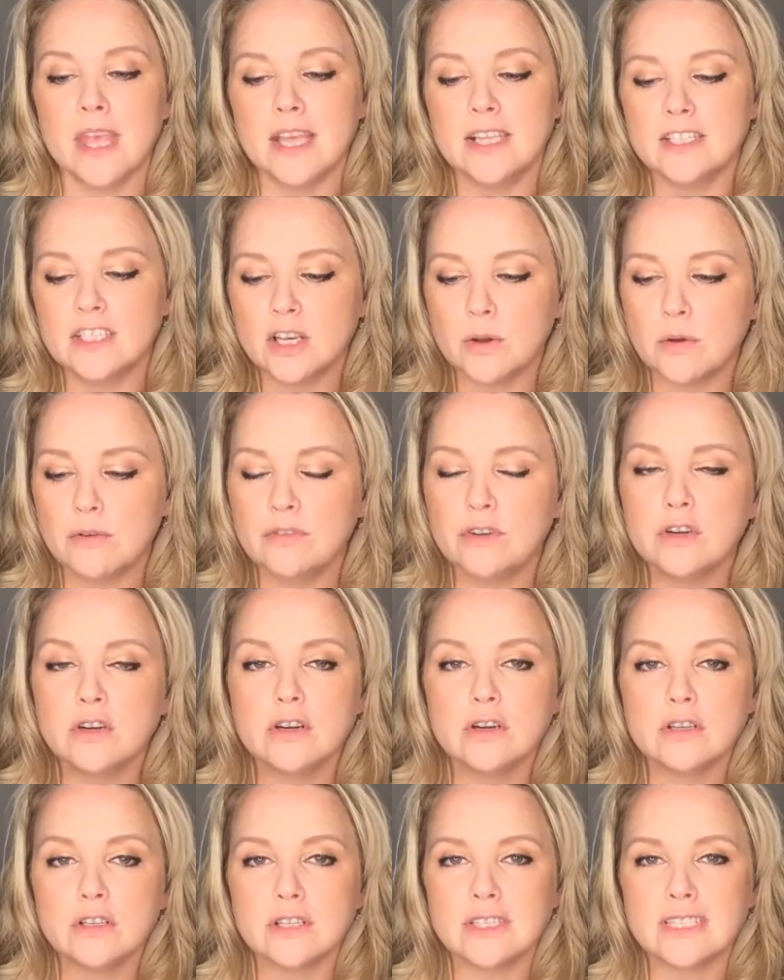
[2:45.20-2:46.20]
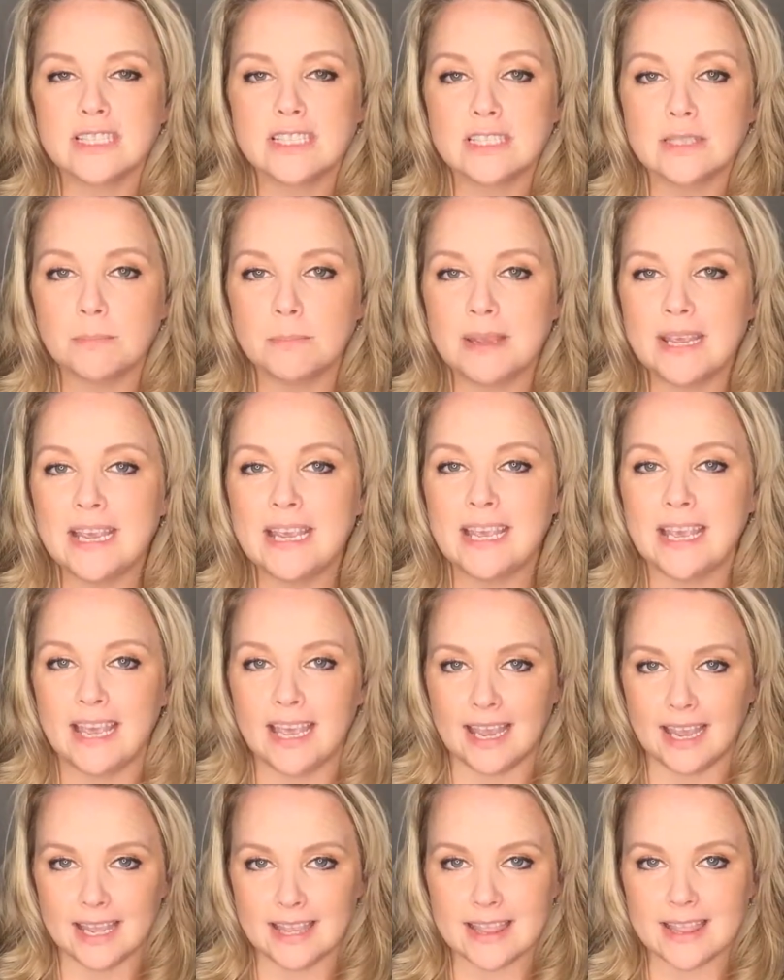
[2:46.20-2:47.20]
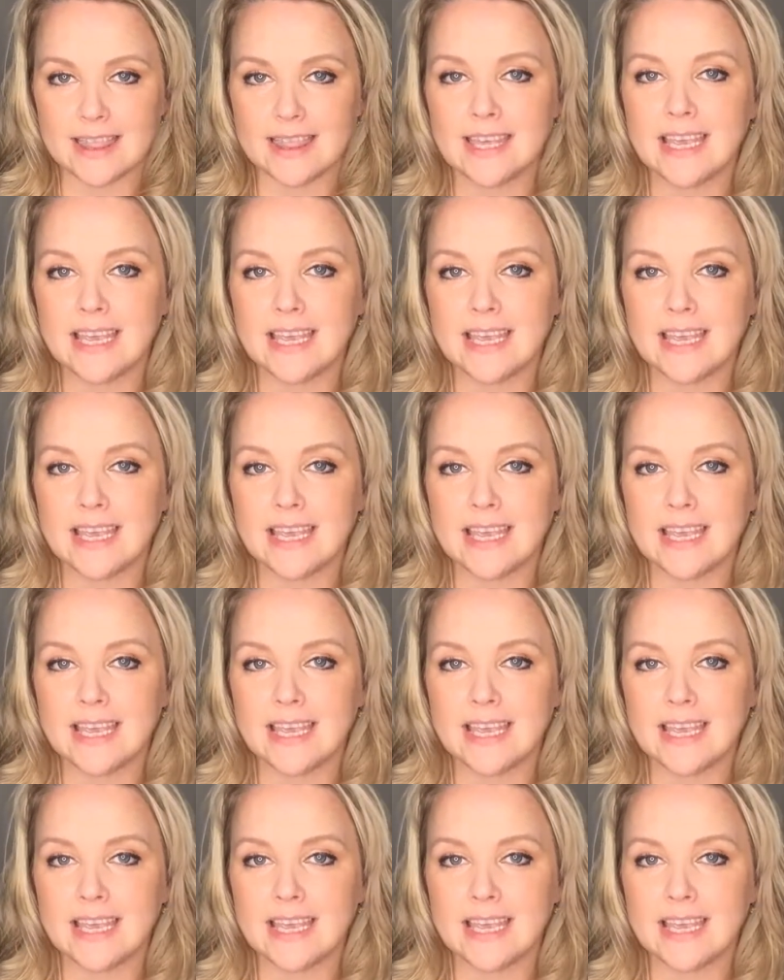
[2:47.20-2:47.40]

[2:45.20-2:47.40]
And so if you're speaking and